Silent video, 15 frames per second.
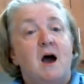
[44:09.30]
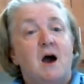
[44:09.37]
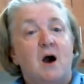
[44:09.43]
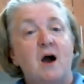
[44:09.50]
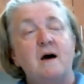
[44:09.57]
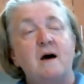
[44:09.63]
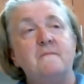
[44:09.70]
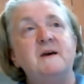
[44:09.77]

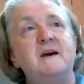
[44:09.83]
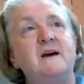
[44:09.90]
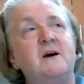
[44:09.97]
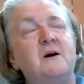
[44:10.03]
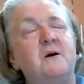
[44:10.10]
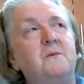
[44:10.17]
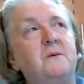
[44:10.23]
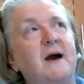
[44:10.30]

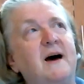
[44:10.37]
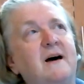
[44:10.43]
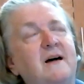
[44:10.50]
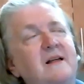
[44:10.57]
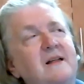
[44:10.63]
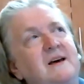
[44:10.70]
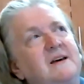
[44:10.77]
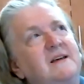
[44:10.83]

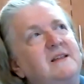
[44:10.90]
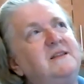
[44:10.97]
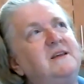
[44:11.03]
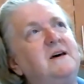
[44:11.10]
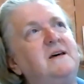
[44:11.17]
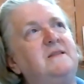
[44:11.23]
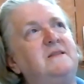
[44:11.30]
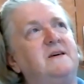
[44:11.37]
Well,
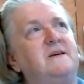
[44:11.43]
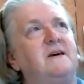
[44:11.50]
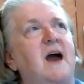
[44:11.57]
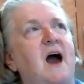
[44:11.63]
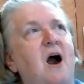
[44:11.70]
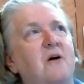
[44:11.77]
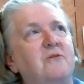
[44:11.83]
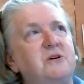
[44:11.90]
the
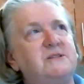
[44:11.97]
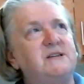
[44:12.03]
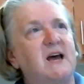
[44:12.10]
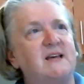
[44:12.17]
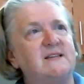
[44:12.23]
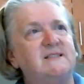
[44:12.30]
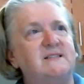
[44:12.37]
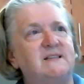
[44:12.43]
how they're
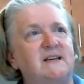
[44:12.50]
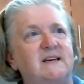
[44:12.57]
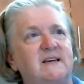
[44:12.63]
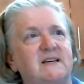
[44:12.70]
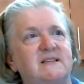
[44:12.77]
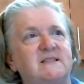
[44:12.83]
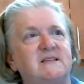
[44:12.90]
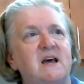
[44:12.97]
tested
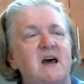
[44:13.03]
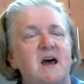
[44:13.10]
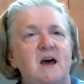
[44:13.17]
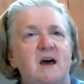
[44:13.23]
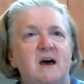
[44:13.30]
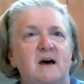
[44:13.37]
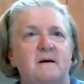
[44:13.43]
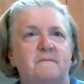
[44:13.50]
is
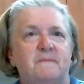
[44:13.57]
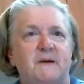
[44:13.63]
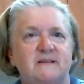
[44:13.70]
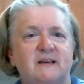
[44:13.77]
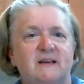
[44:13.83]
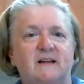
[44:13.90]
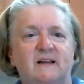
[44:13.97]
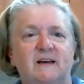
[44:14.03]

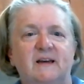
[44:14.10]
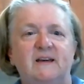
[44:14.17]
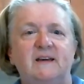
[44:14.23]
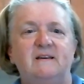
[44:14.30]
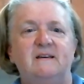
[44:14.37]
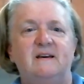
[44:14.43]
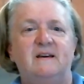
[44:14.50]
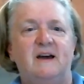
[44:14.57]

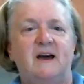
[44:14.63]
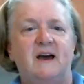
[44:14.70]
basically